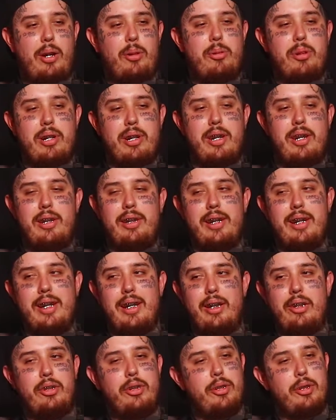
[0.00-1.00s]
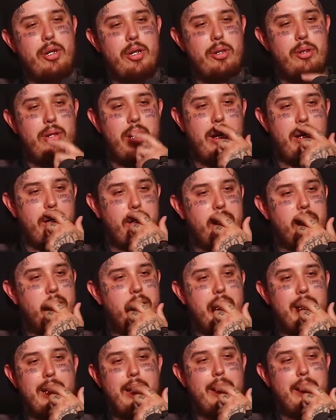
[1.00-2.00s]
like one of the things, you know, like
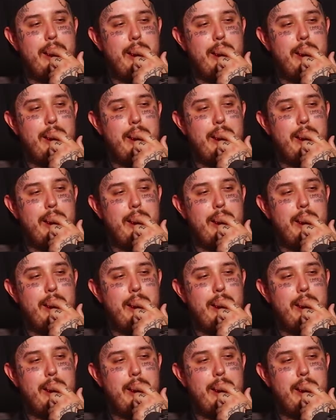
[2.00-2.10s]
it,